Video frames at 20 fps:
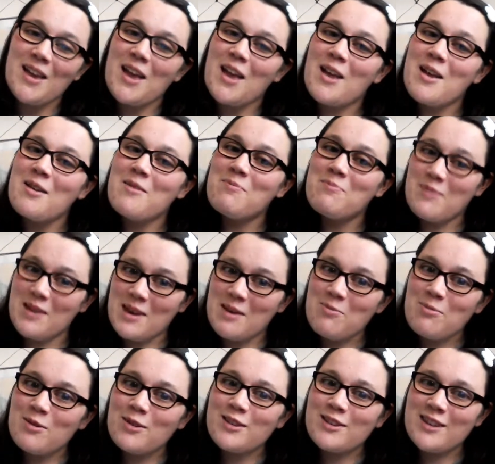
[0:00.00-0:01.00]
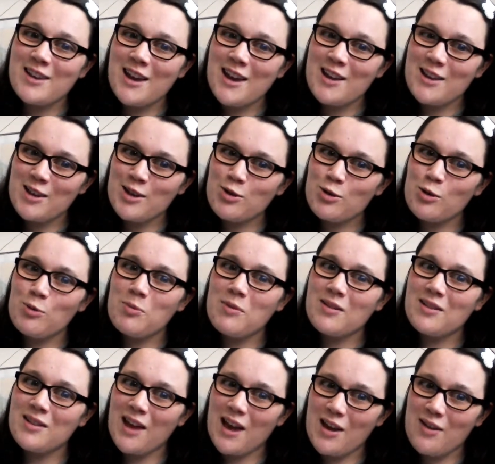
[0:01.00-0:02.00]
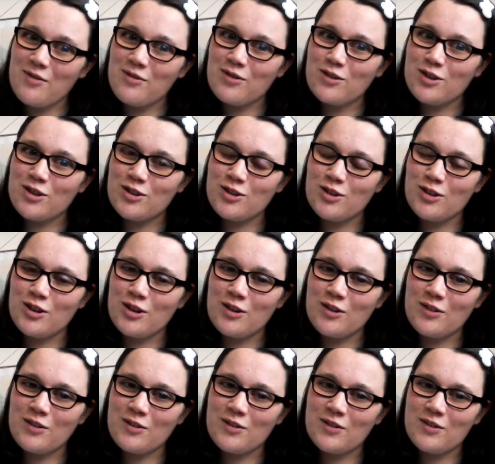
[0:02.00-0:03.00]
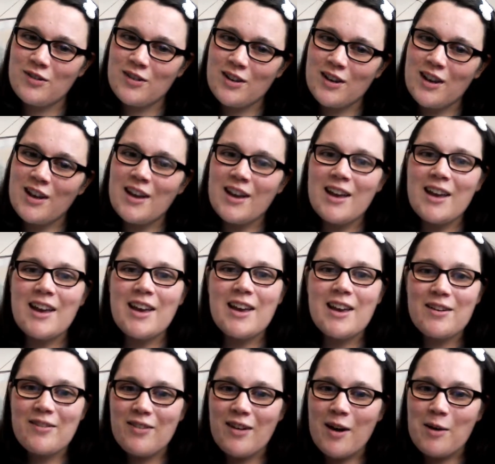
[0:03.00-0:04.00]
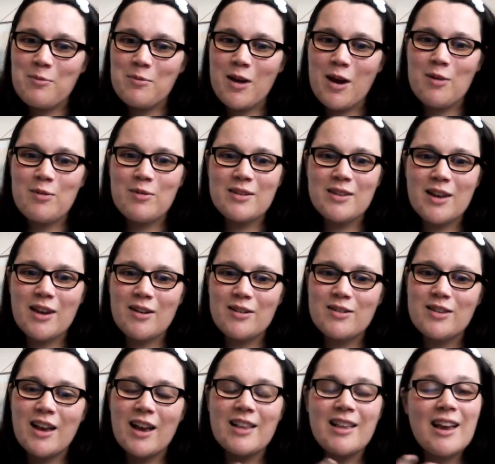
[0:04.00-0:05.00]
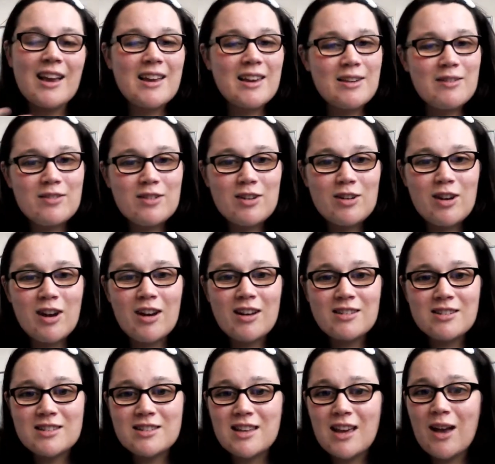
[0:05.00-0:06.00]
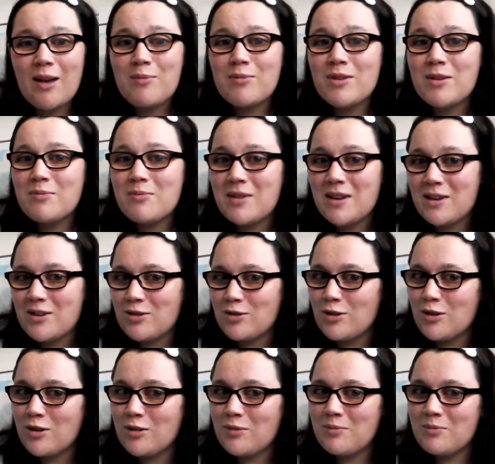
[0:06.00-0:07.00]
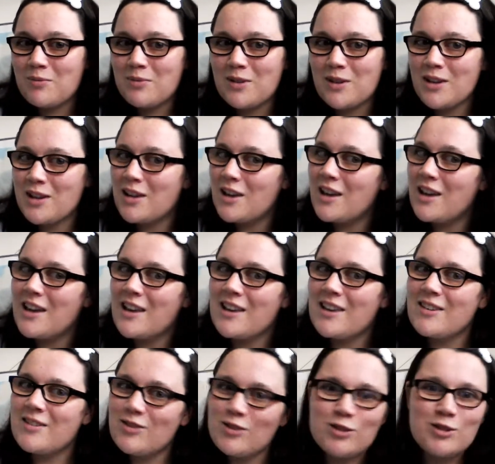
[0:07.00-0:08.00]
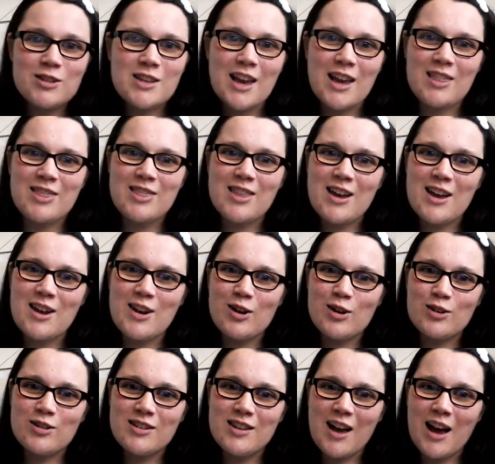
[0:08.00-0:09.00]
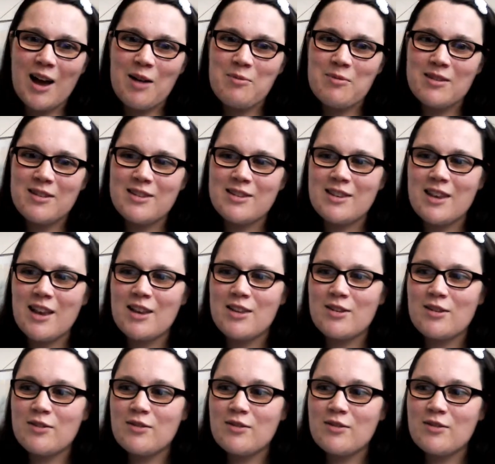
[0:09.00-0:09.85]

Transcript: People turning up late for stuff. If I'm going out and I give you guys a time to meet up, just get there on time instead of